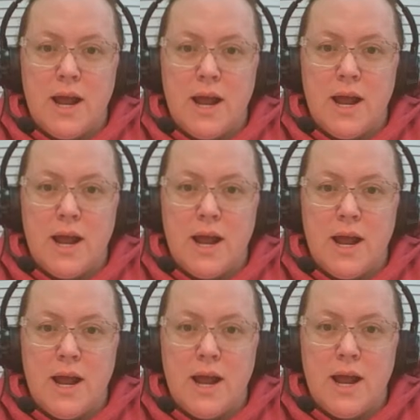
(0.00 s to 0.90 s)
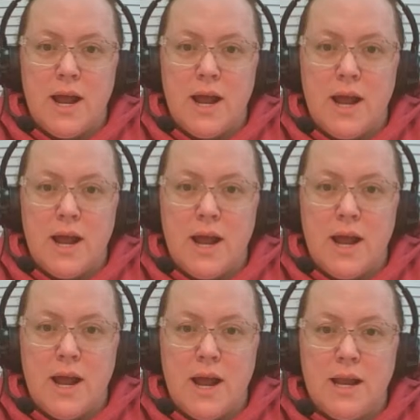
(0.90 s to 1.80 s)
You will then be asked to
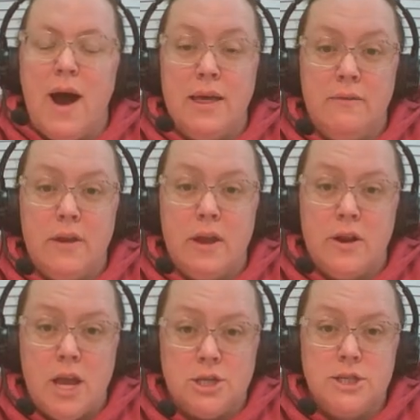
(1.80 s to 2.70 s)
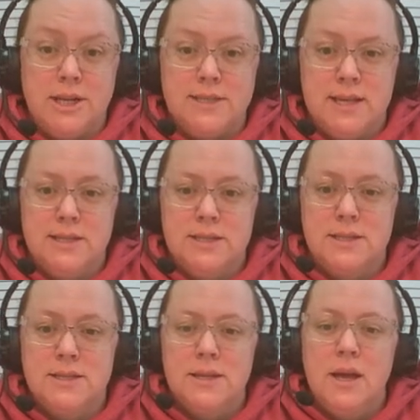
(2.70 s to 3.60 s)
think about why the variation
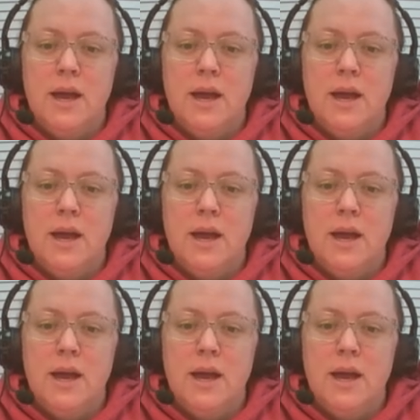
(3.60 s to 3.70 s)
exists